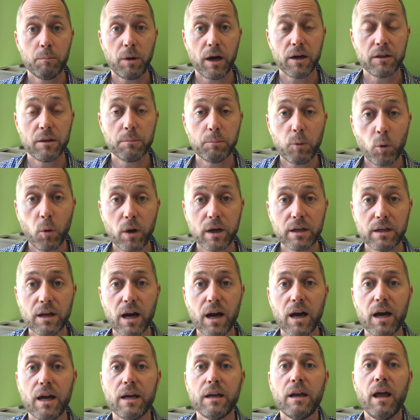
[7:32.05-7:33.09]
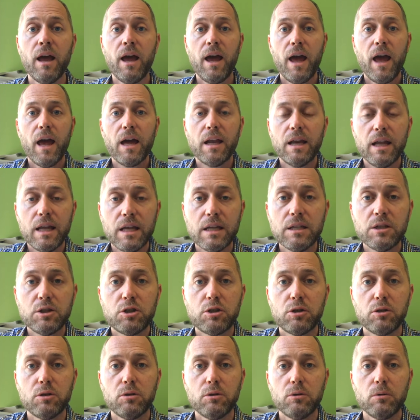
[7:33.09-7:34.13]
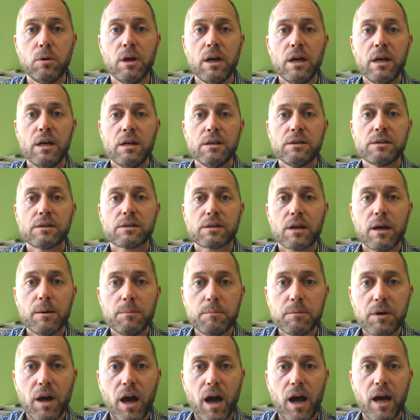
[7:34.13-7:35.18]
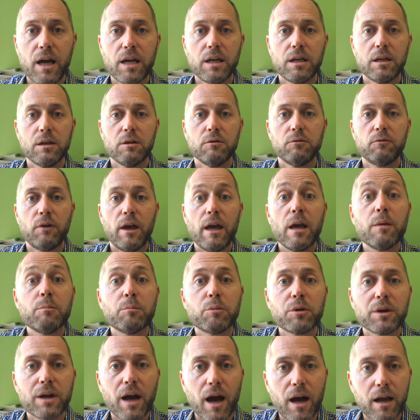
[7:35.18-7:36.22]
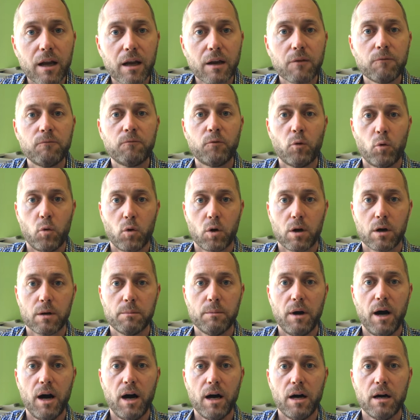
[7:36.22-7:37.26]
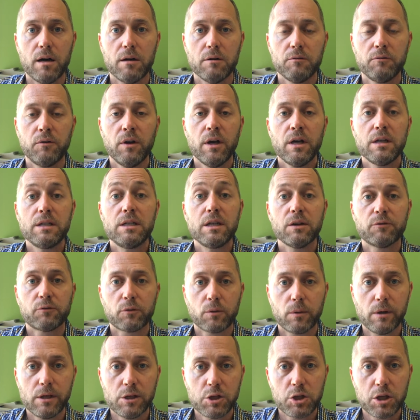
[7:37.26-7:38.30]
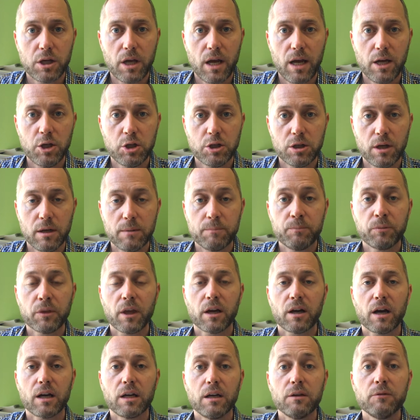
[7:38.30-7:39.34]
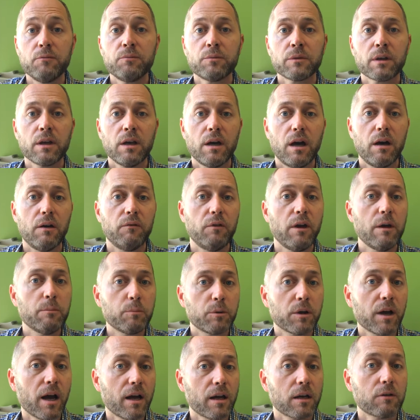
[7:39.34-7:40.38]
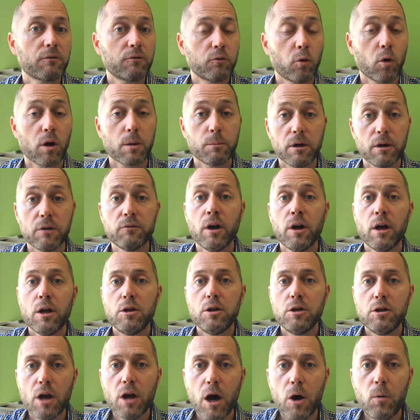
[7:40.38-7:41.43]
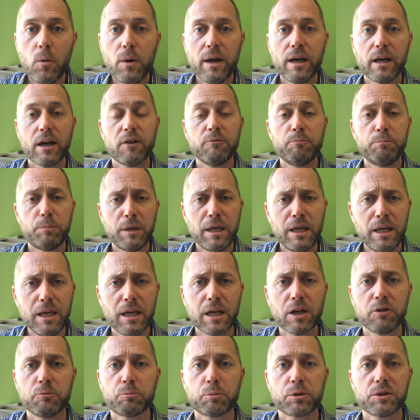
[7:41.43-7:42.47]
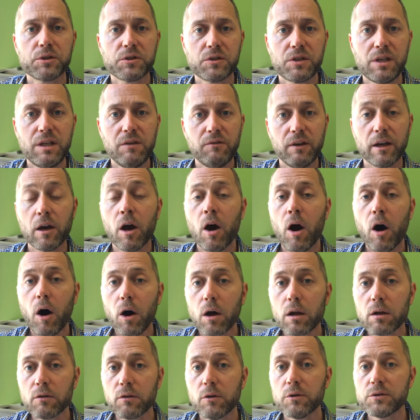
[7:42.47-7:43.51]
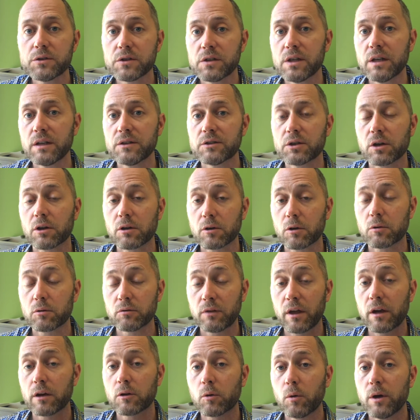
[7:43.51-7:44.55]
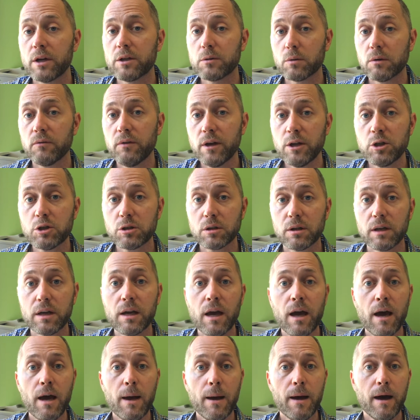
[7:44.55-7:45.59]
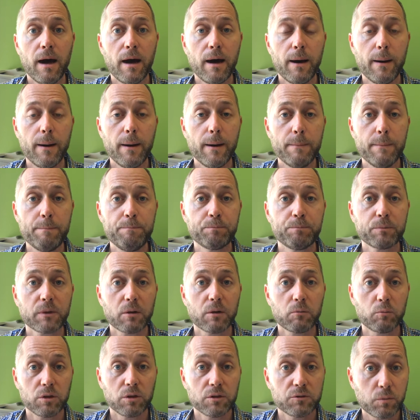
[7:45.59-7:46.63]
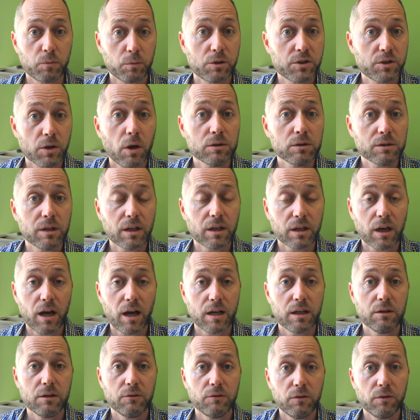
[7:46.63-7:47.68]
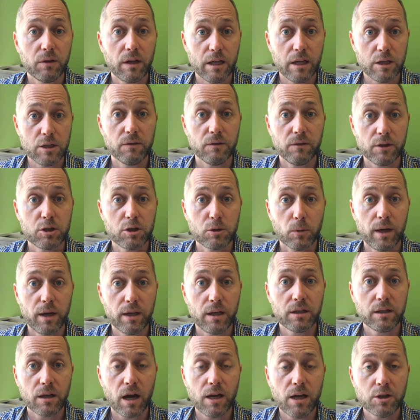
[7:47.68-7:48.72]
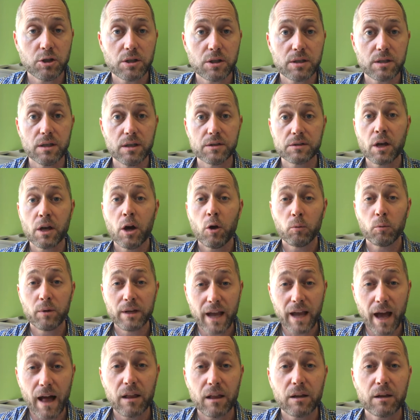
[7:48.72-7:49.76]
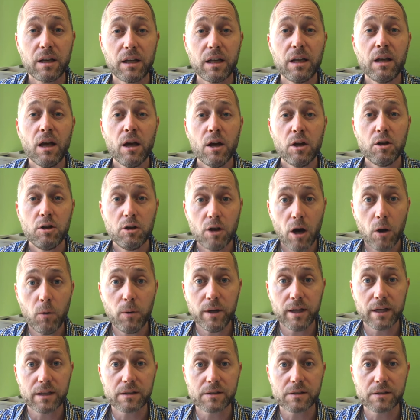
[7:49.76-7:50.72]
by the point 9, and into some kind of embryonic form of differentiation, kind of embryonic form of knowing, of being, of perceiving. All of those things that are going to eventually result in a kind of individuated consciousness, reality knowing